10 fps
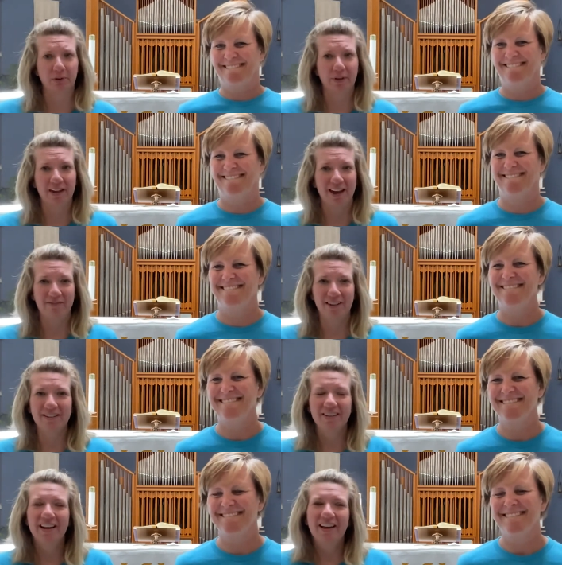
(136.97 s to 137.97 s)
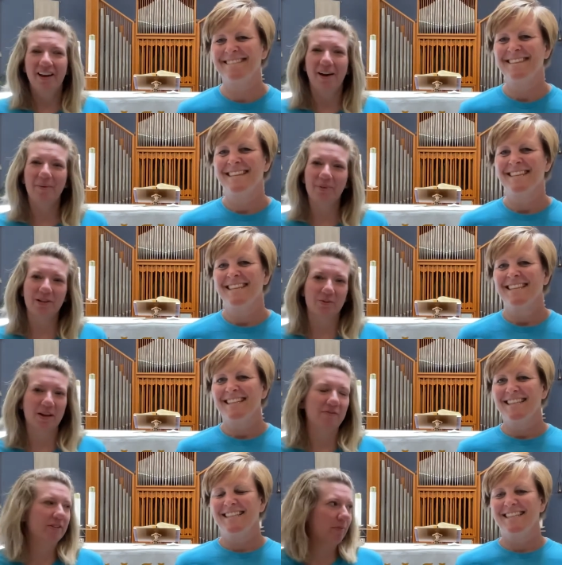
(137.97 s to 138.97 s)
Speaker 1: with Advent um, because we have the
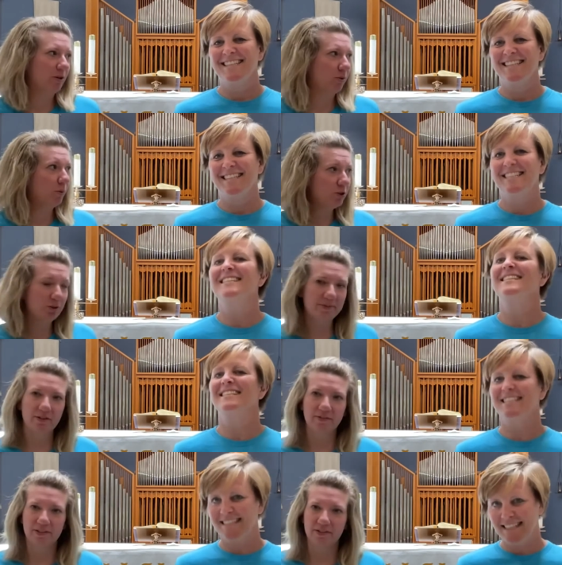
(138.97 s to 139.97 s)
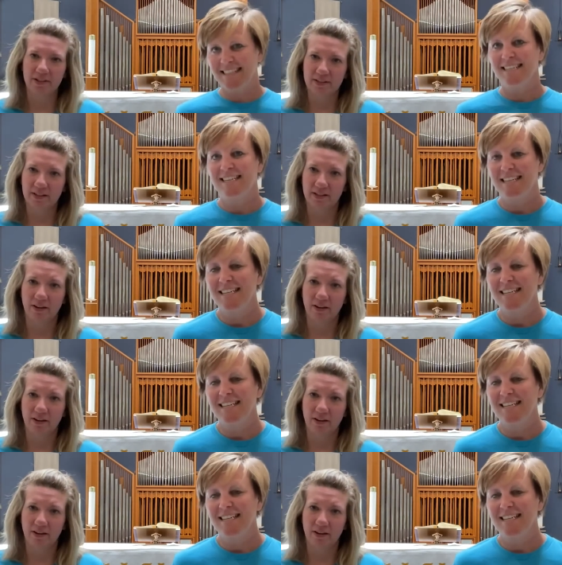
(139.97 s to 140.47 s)
special worship services on, Sun-